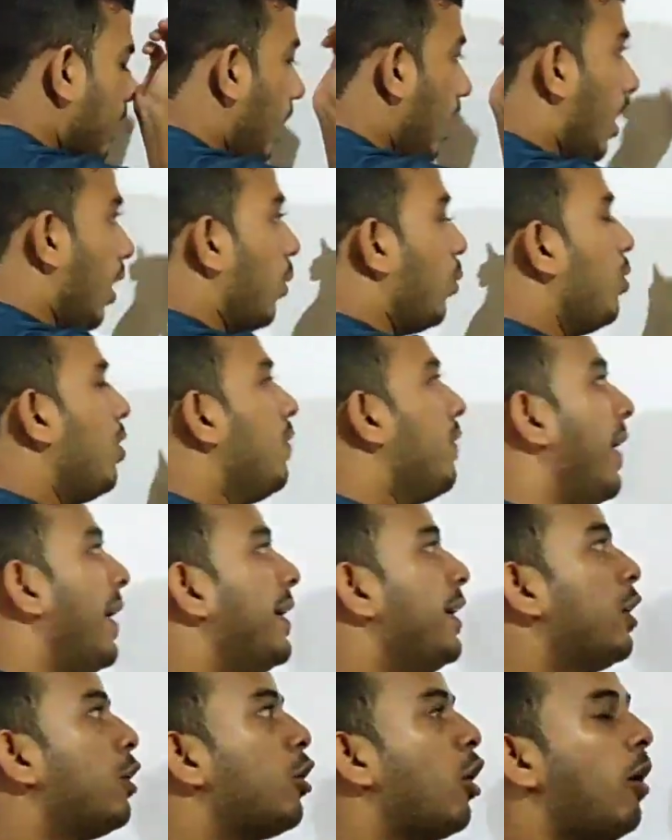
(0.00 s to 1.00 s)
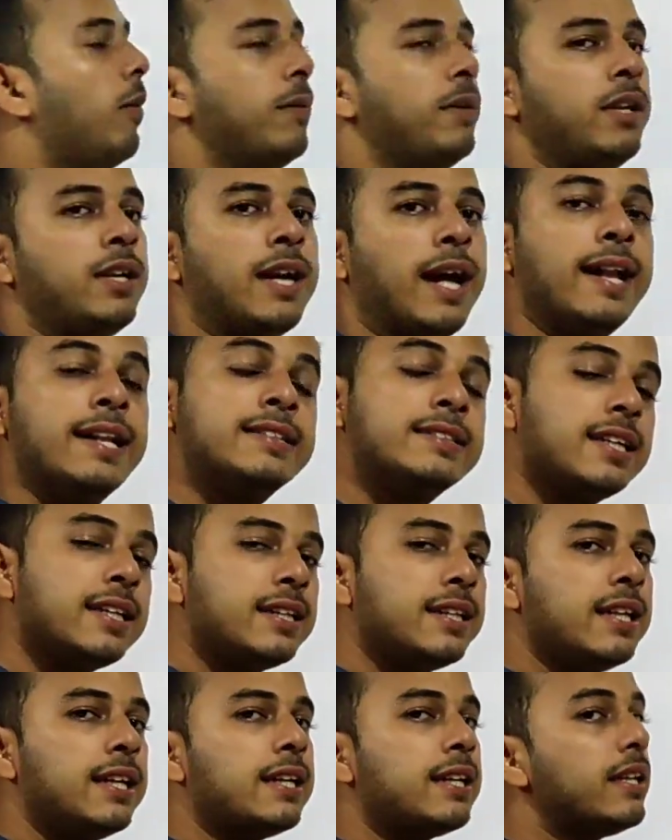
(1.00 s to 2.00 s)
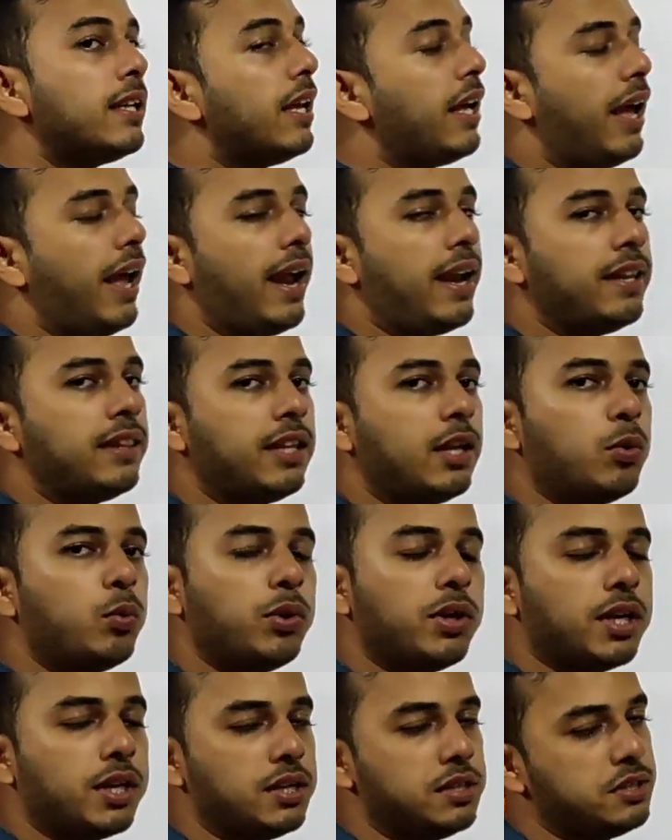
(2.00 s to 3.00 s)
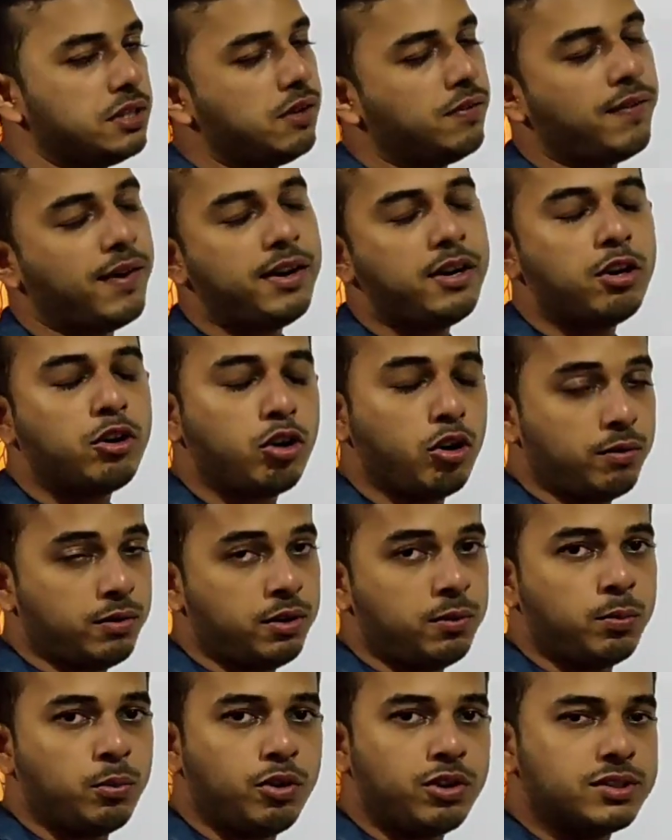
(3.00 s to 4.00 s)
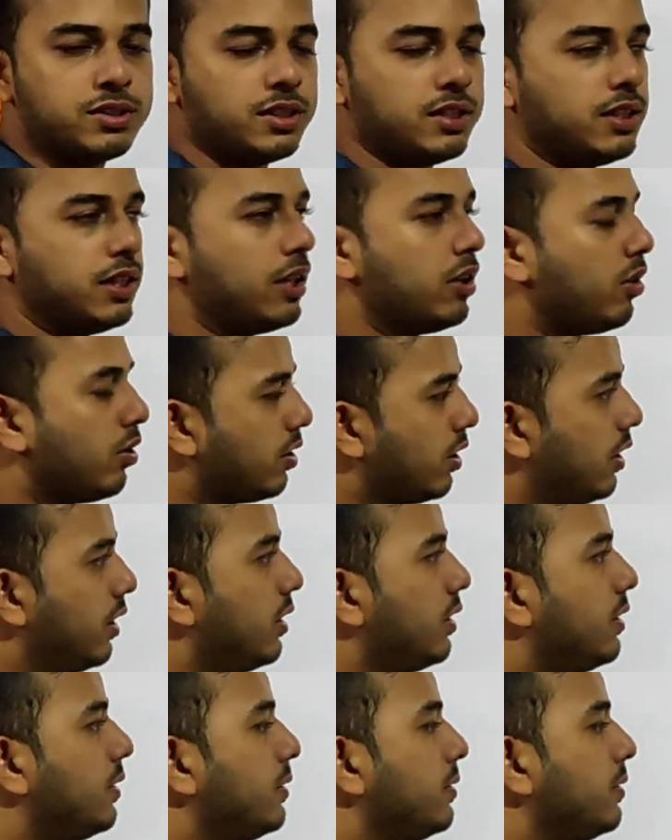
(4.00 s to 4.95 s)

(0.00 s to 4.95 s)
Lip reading: we'll find out how many girls are there, and then we can easily find out how many boys are there. Okay.